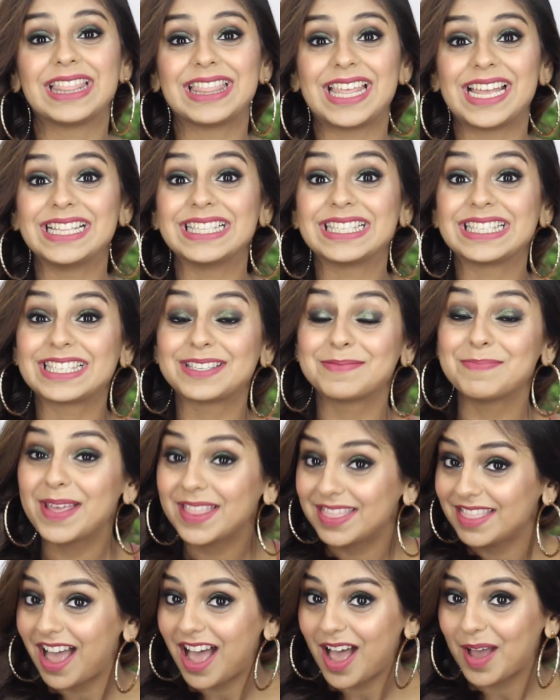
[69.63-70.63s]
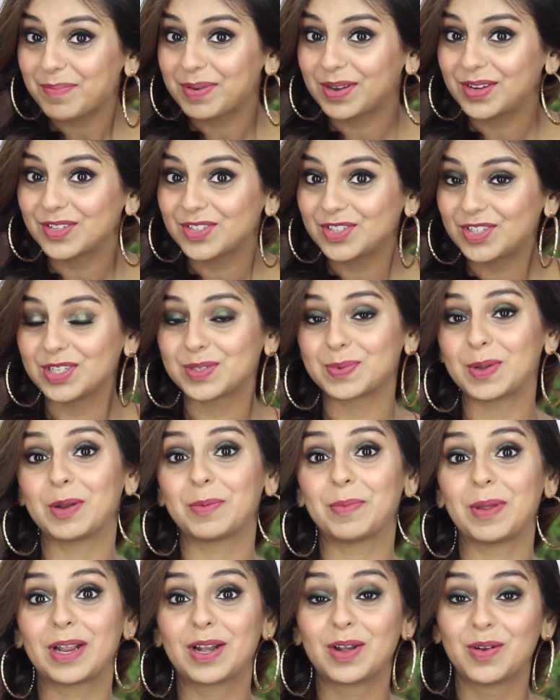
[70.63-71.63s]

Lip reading: then Smita, because she is one of my